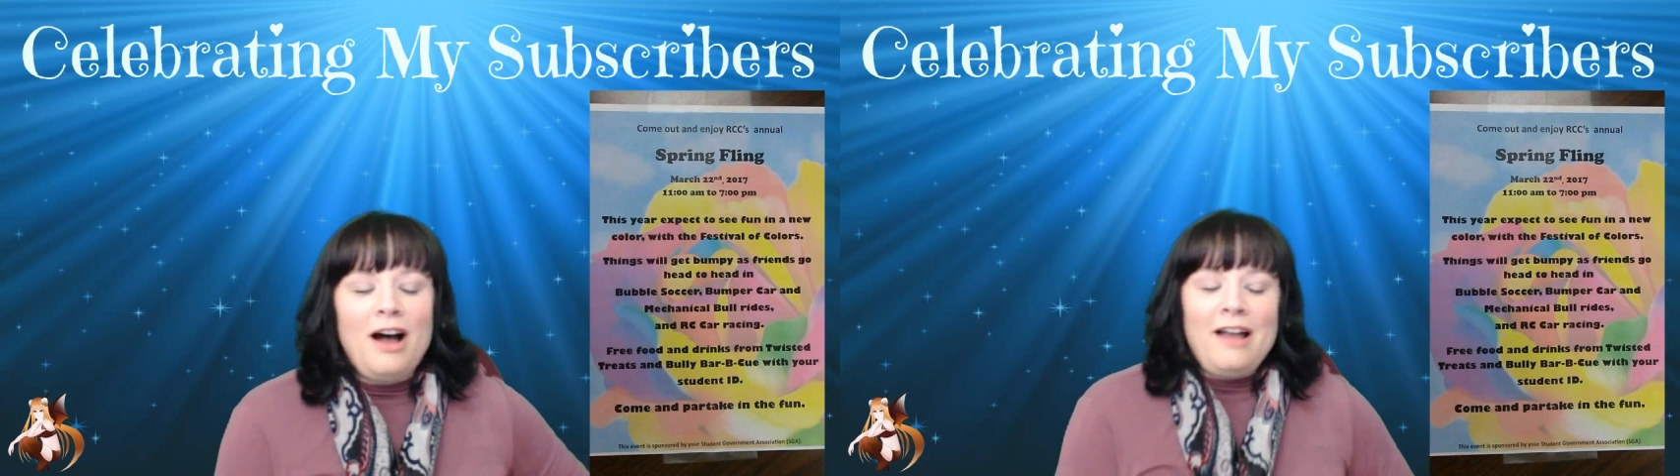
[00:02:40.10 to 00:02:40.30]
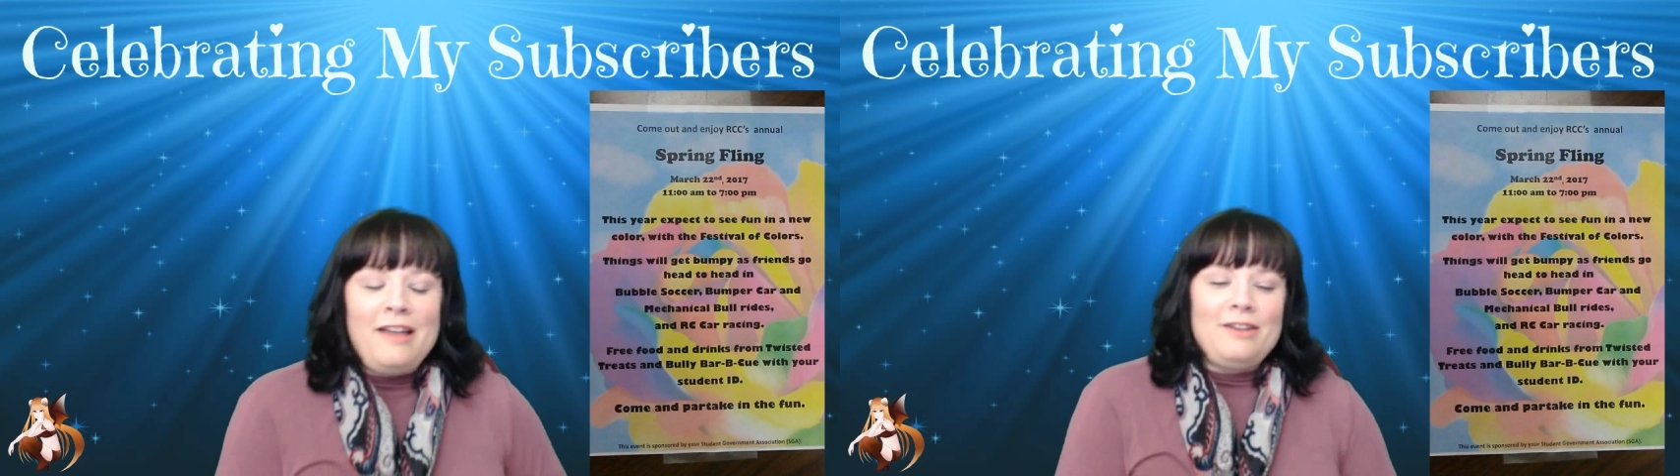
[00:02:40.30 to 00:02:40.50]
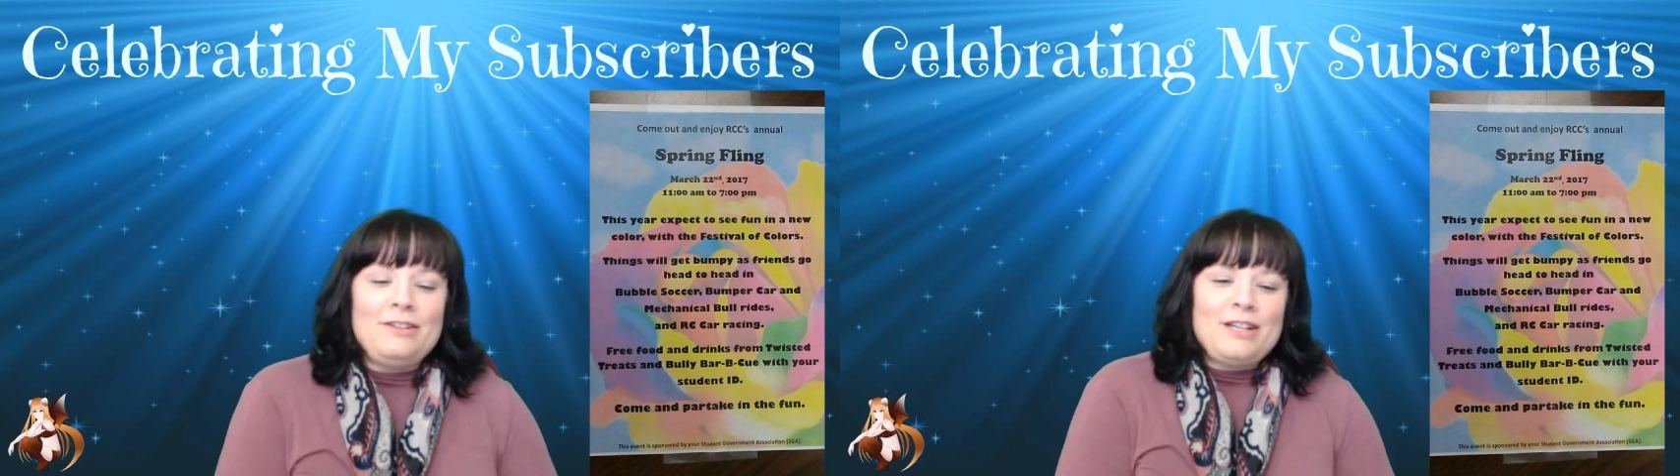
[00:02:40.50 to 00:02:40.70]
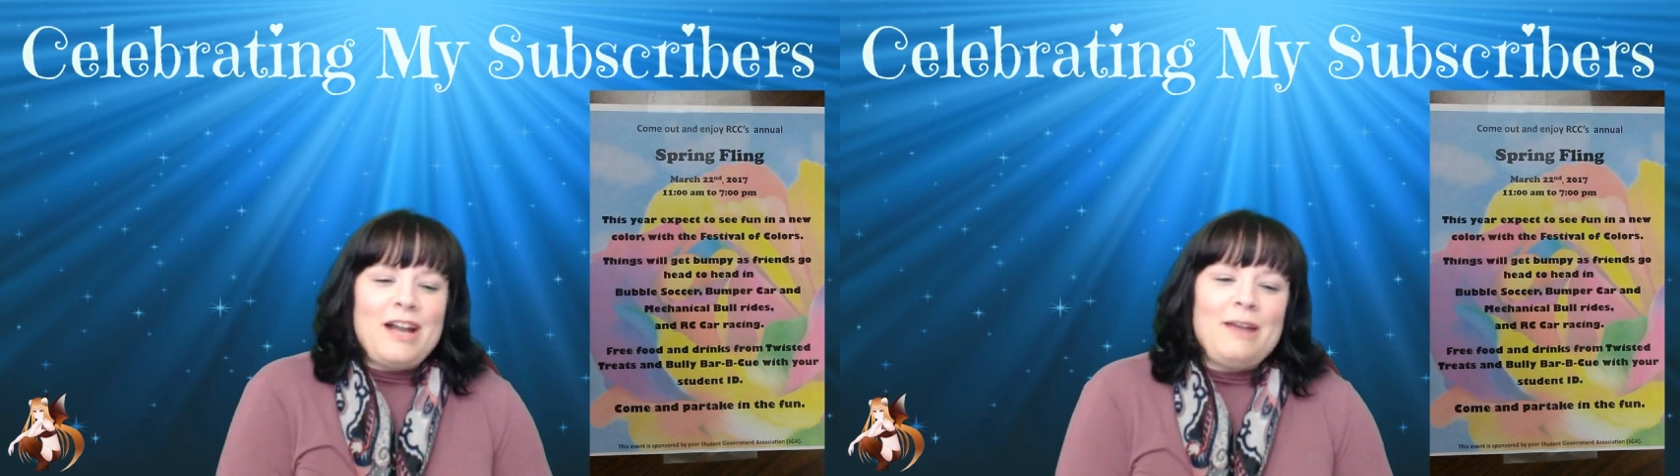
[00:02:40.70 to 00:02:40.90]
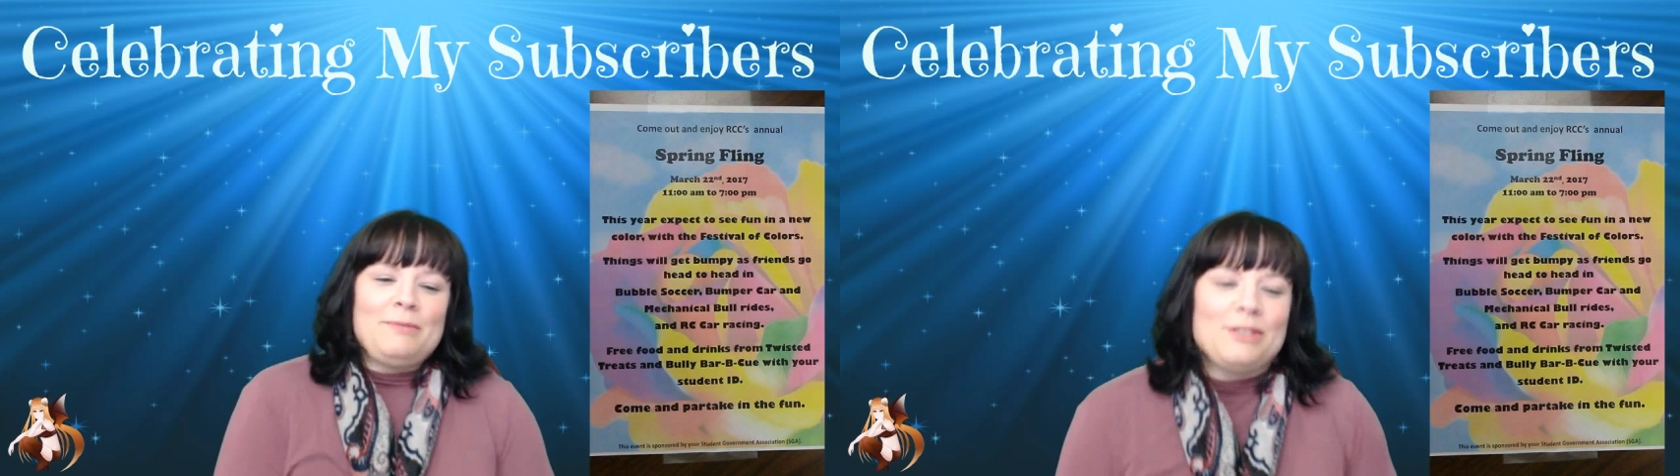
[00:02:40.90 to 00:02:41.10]
Those are
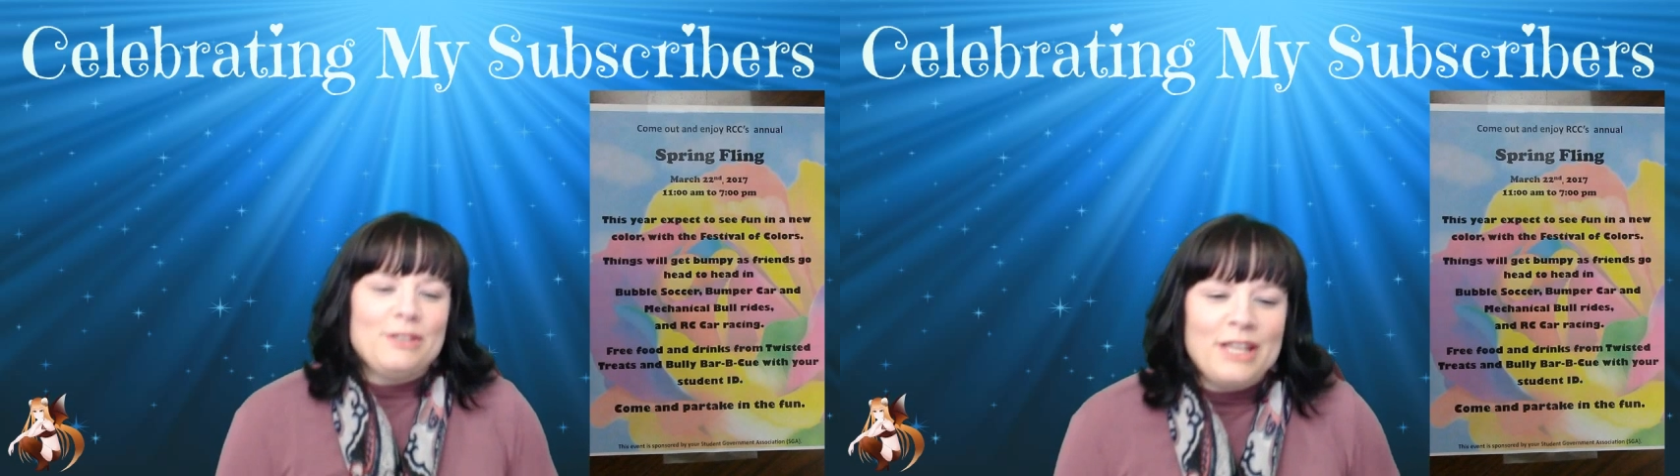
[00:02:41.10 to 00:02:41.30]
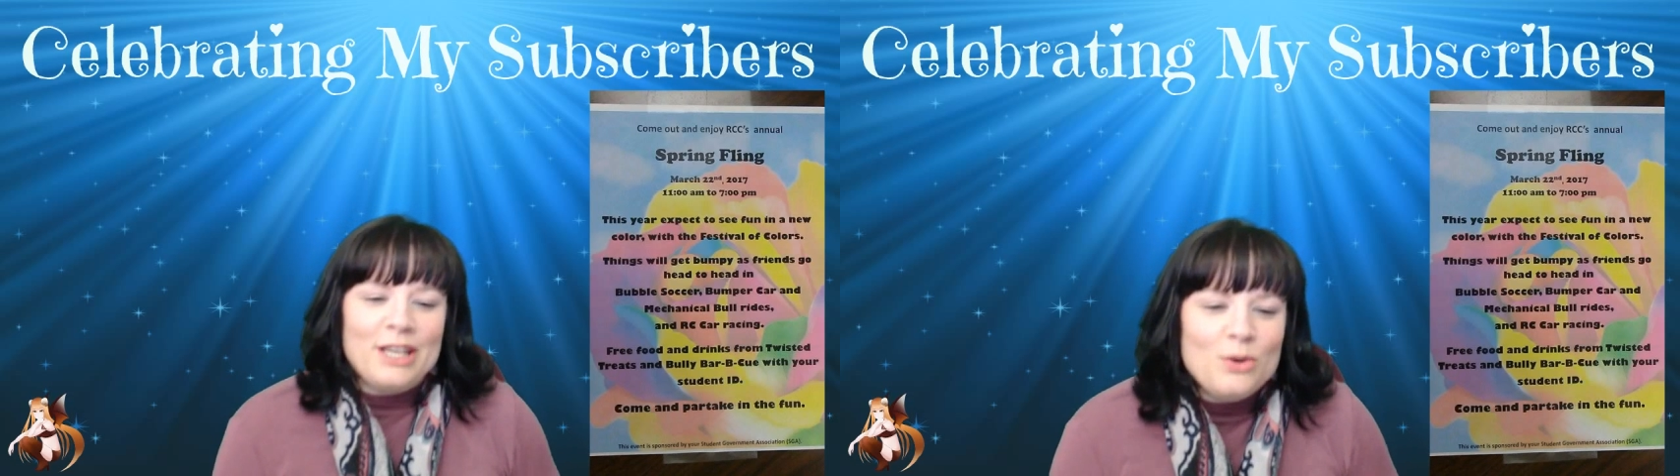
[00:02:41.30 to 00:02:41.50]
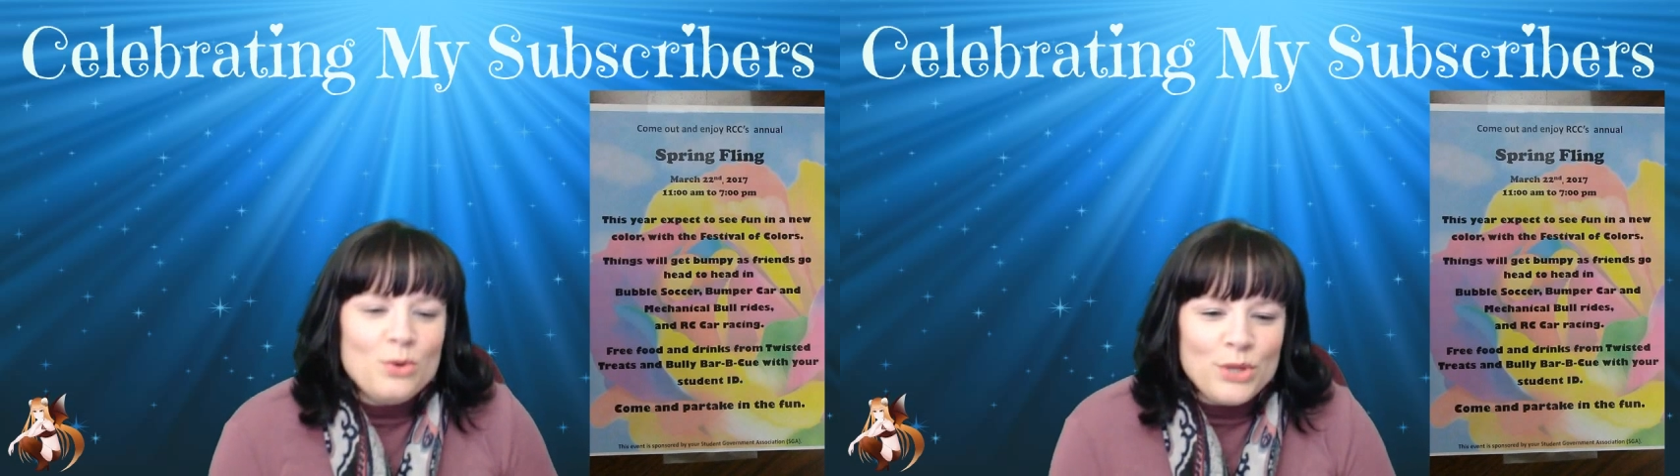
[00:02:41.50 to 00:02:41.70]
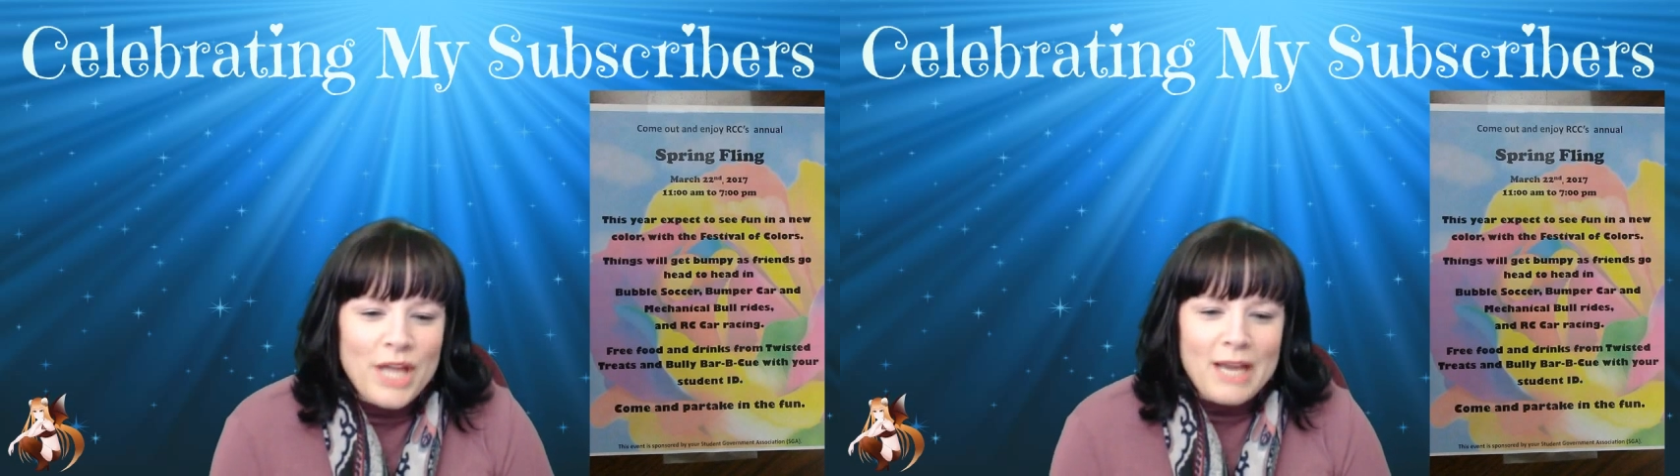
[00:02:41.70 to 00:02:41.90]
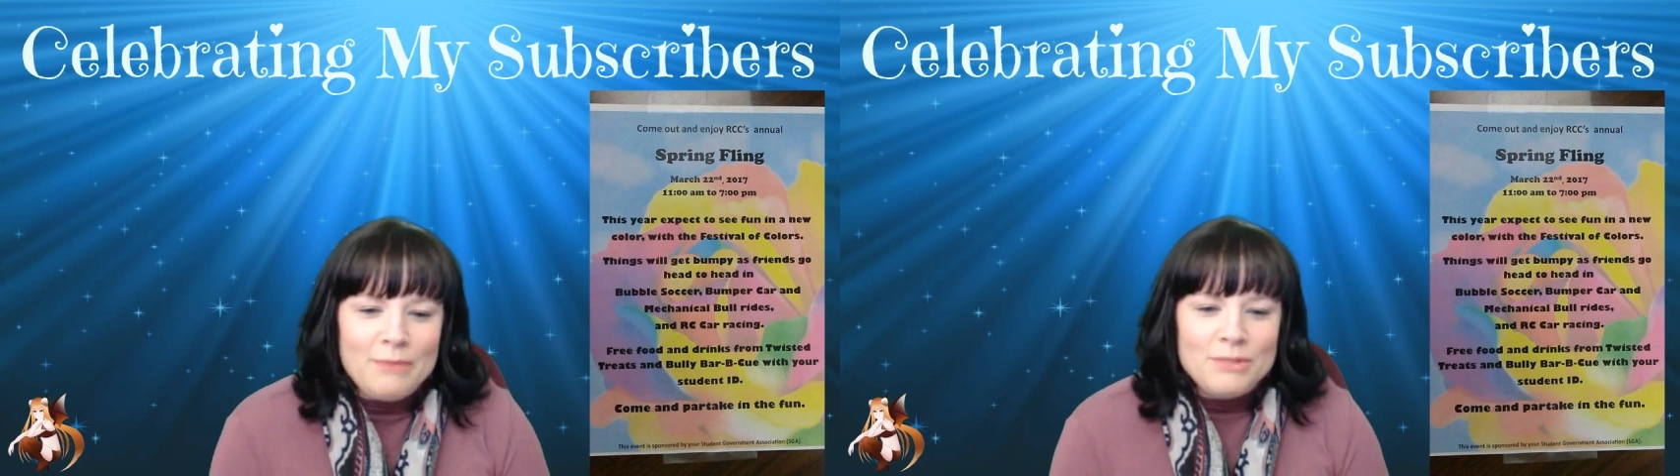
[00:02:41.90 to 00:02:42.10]
absolutely cool
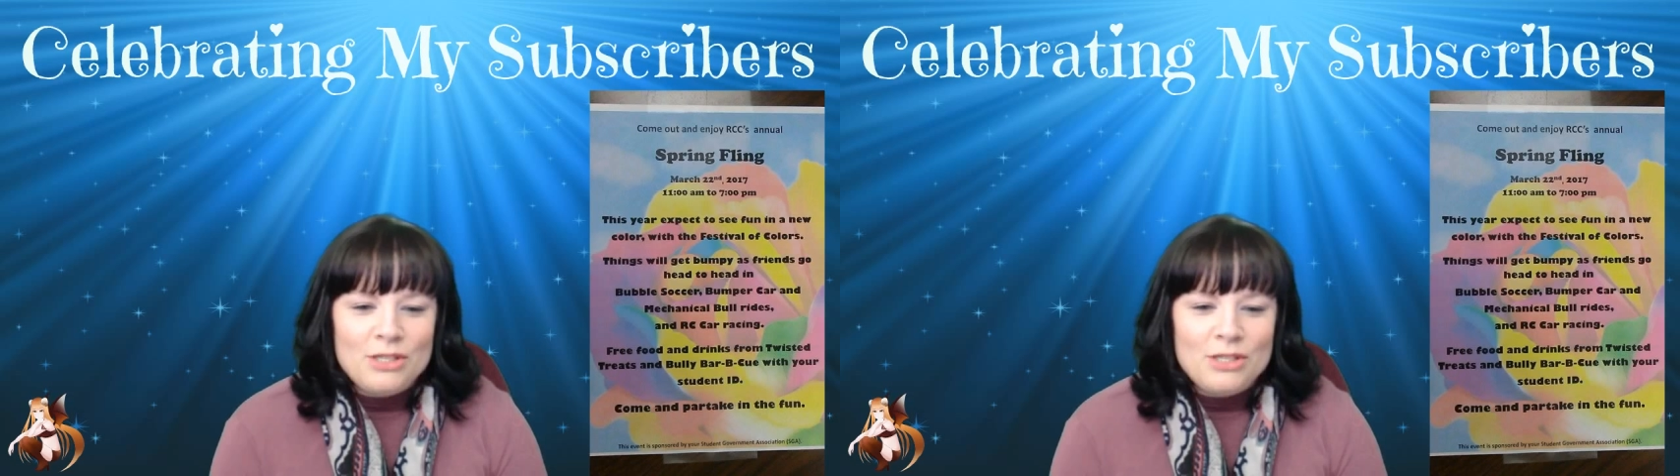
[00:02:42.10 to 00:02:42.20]
names,